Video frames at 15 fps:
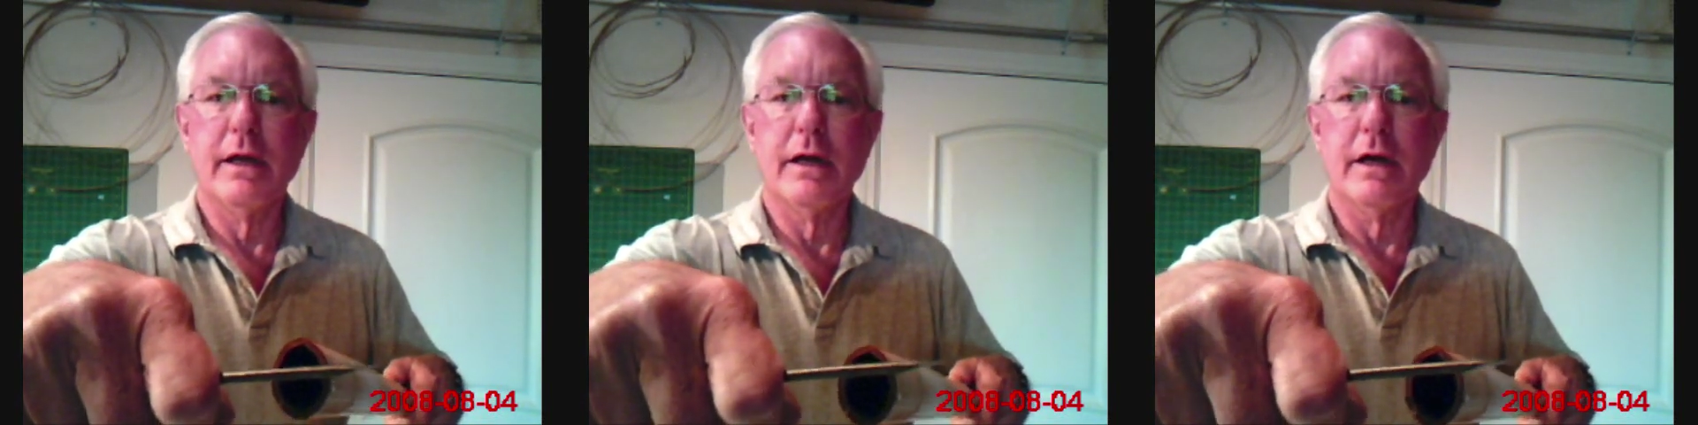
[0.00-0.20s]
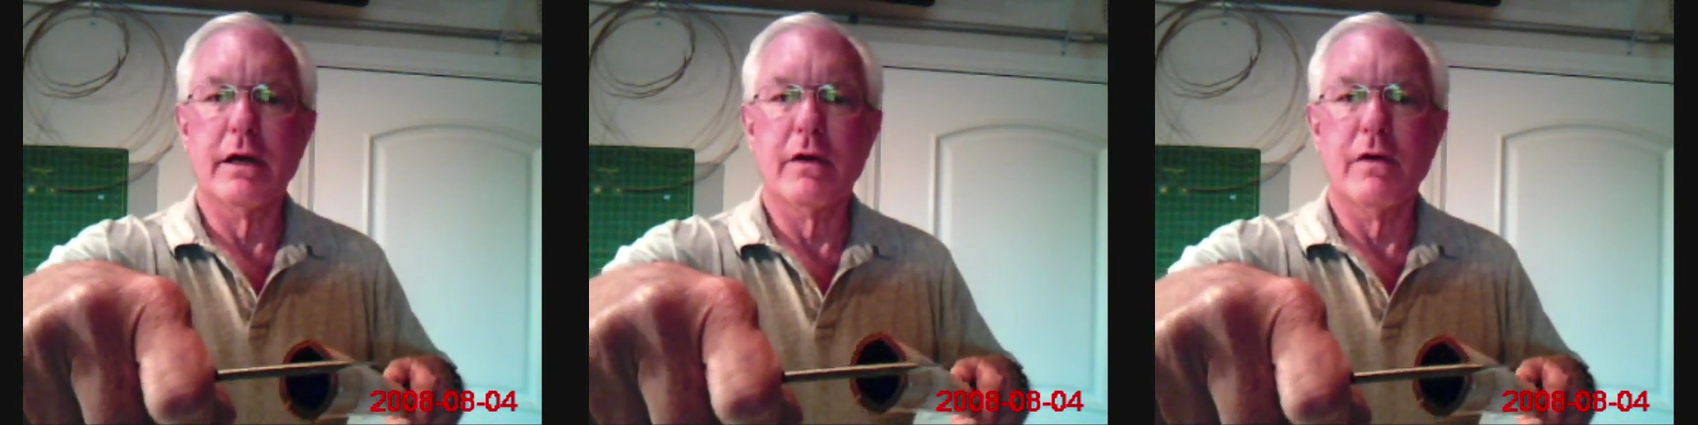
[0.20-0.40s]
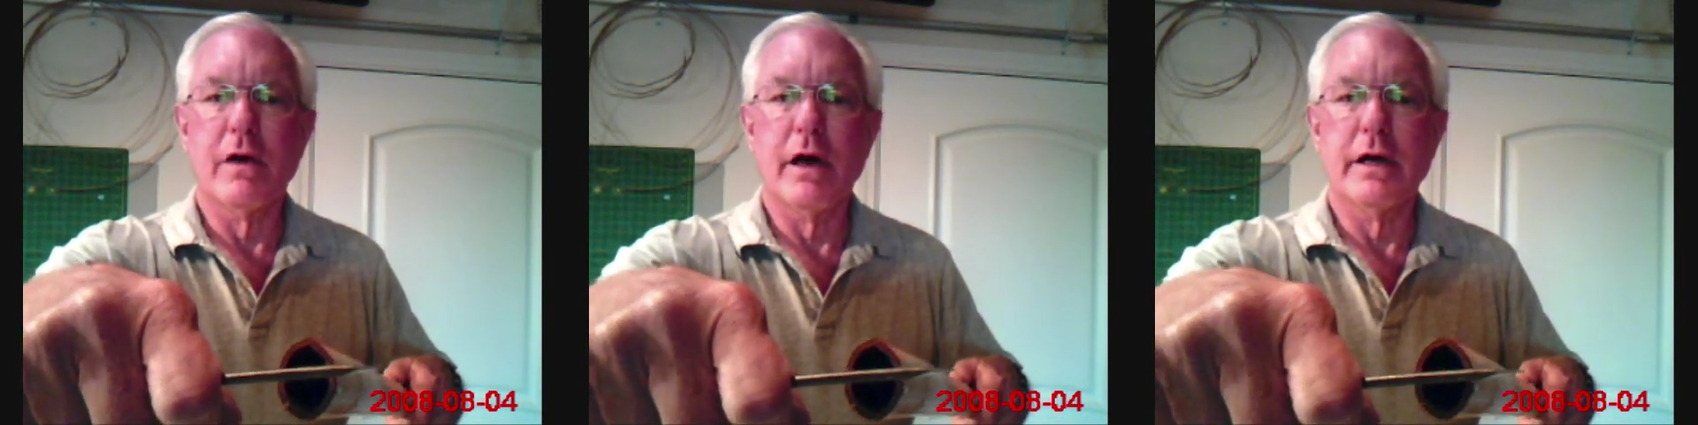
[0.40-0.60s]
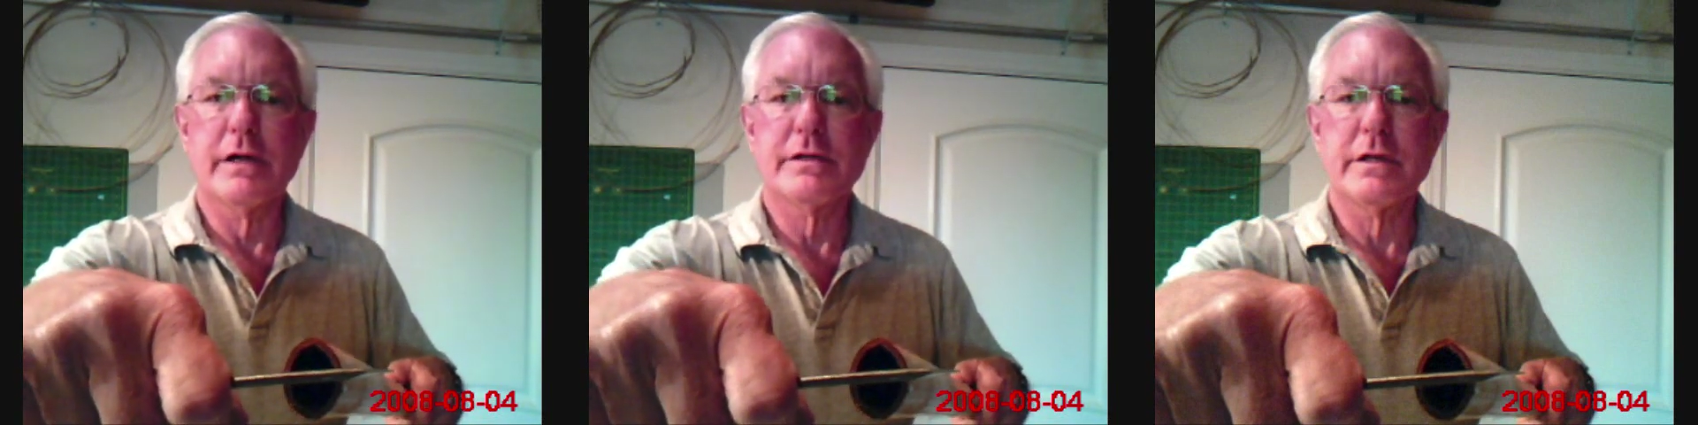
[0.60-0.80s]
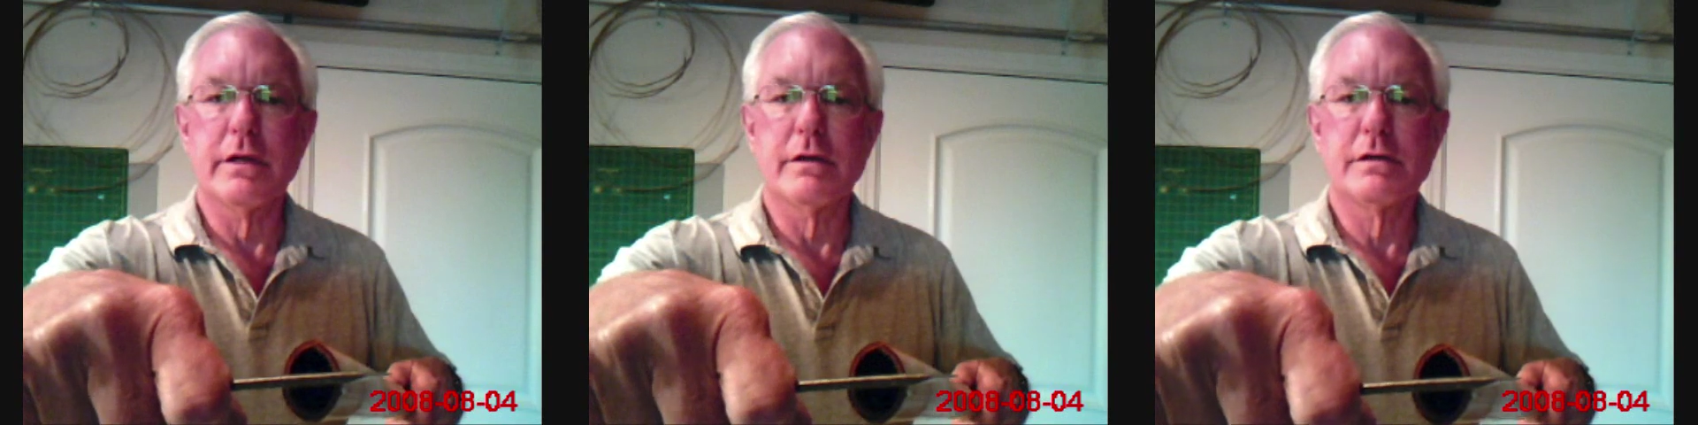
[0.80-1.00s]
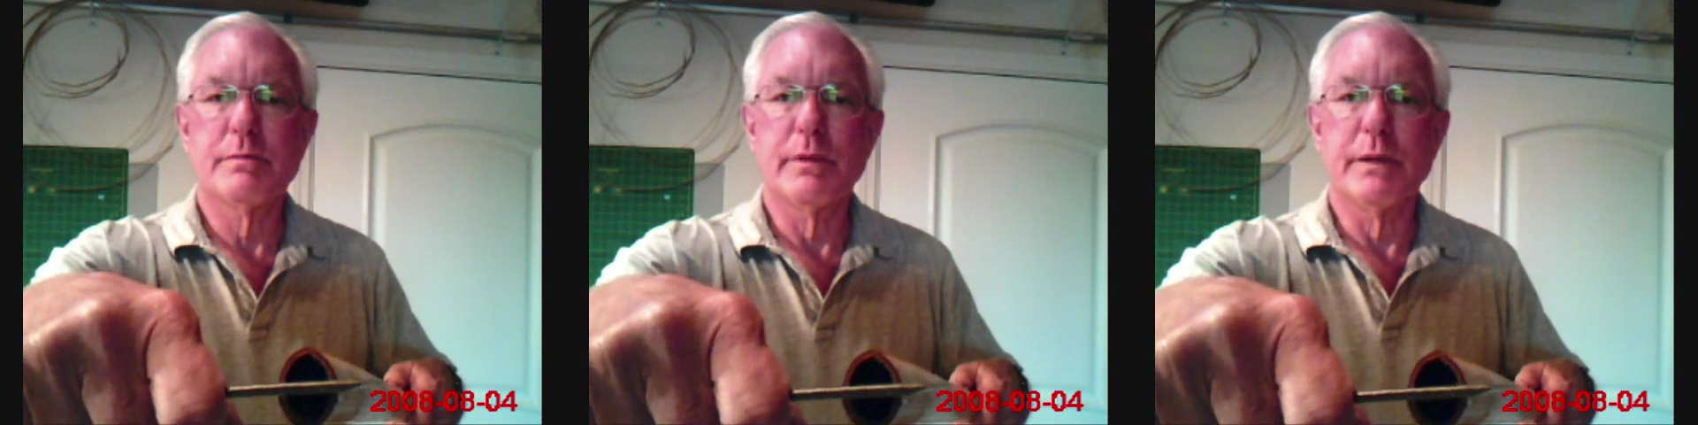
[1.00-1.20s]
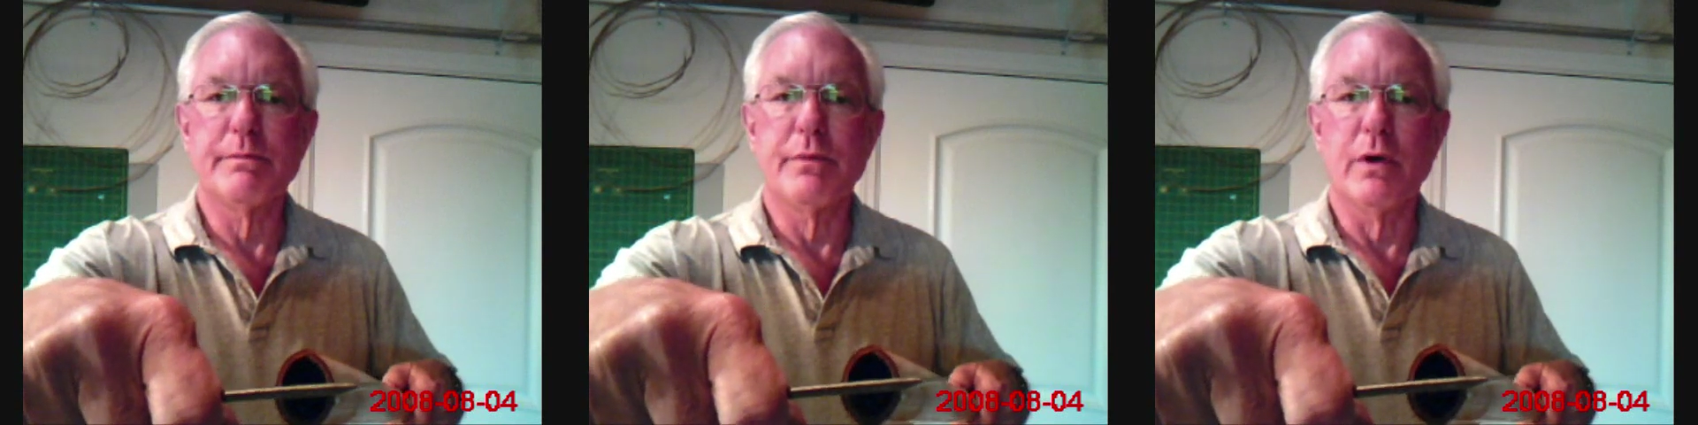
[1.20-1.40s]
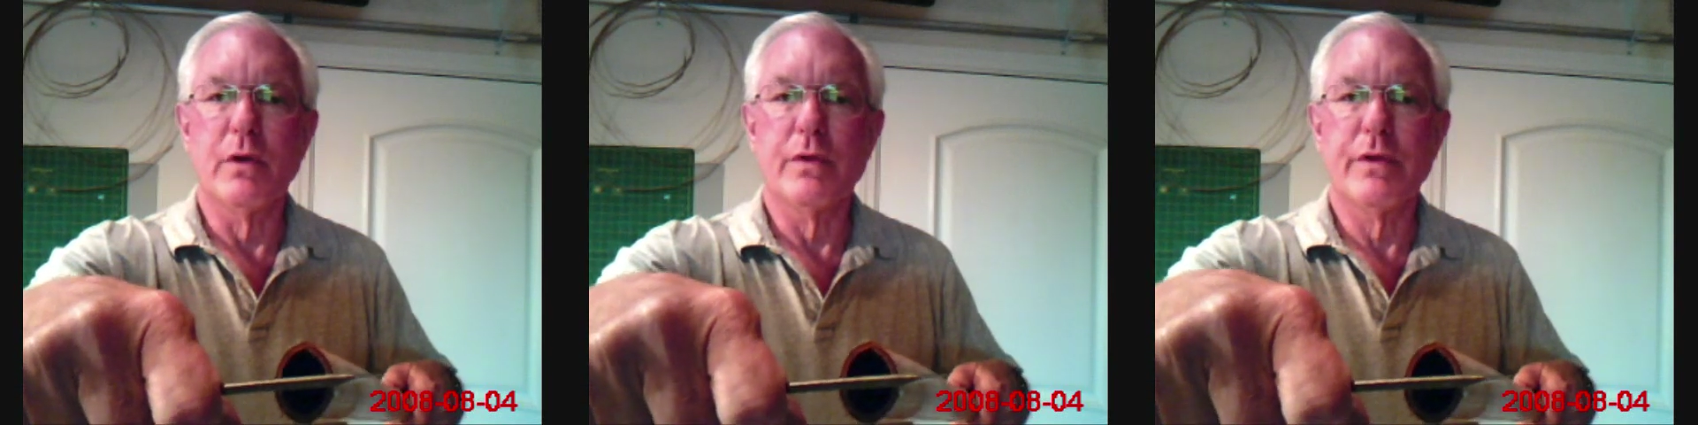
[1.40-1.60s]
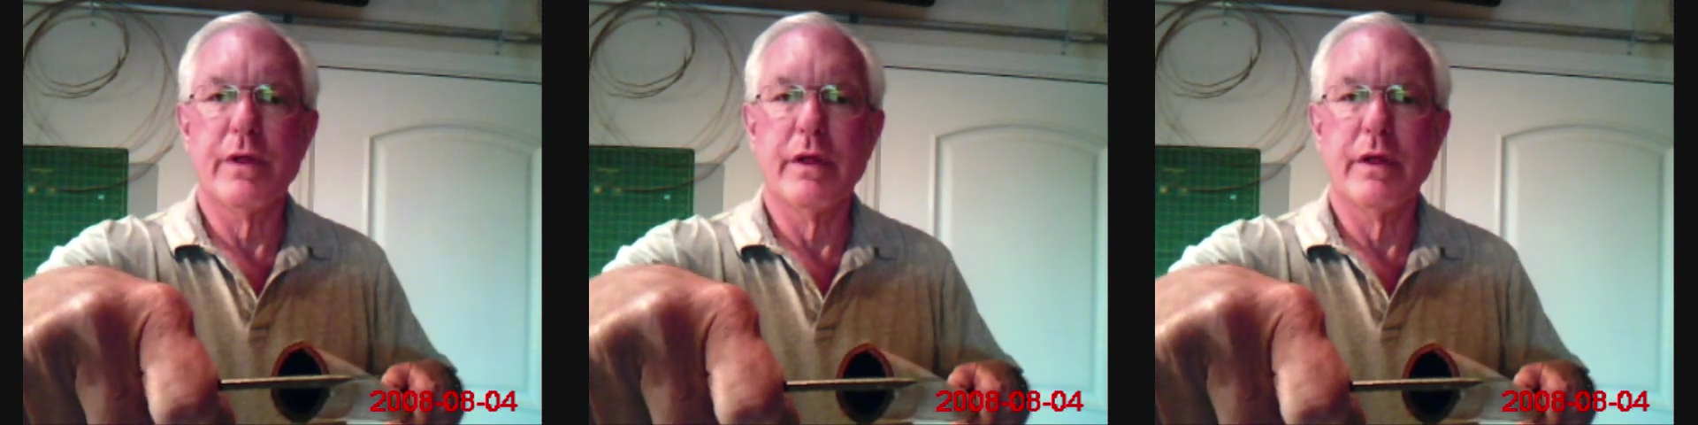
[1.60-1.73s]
across and split both